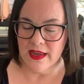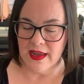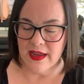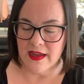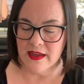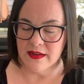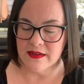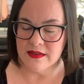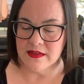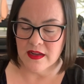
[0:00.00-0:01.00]

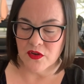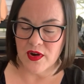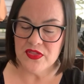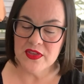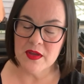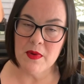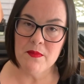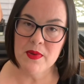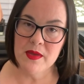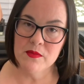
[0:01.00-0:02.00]
And a great thing
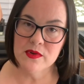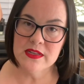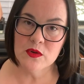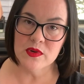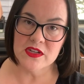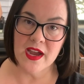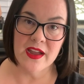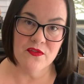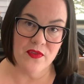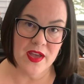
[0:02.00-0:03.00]
about Pen Boutique, which I
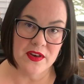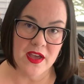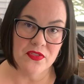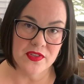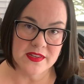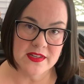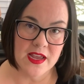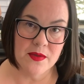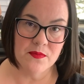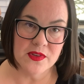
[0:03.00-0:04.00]
have found out this
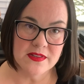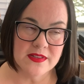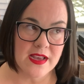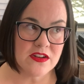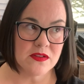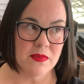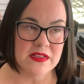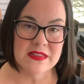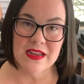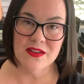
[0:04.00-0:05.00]
time, this is actually my
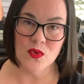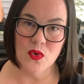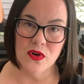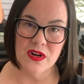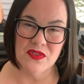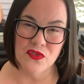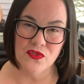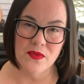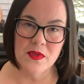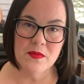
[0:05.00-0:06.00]
second order ever
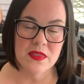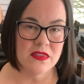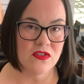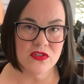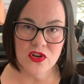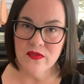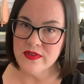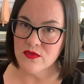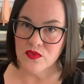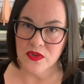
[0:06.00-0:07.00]
from them, and their service
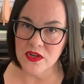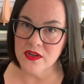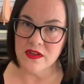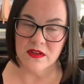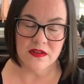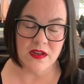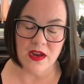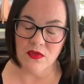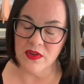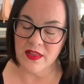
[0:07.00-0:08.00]
is really good. I
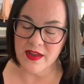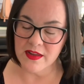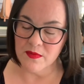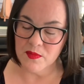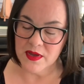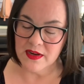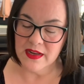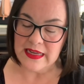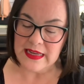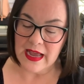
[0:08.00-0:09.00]
really like it, but
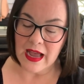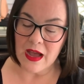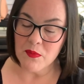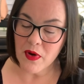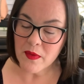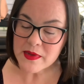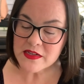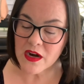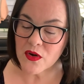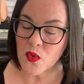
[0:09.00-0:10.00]
I'll probably
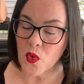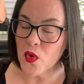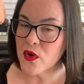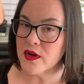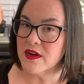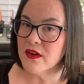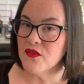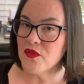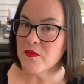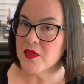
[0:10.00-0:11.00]
start ordering
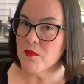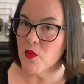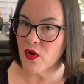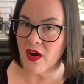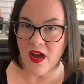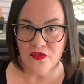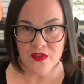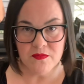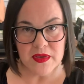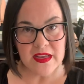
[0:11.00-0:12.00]
from them more
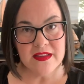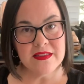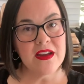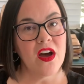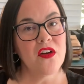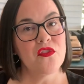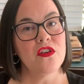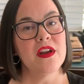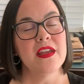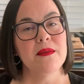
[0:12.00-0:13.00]
often because they
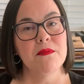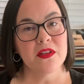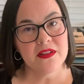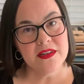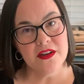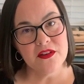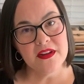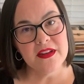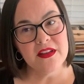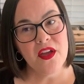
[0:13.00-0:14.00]
offer a
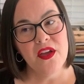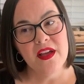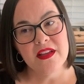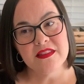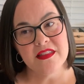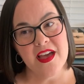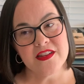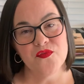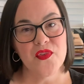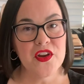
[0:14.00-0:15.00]

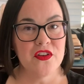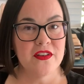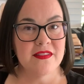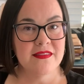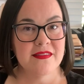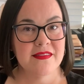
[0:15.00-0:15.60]
military/veteran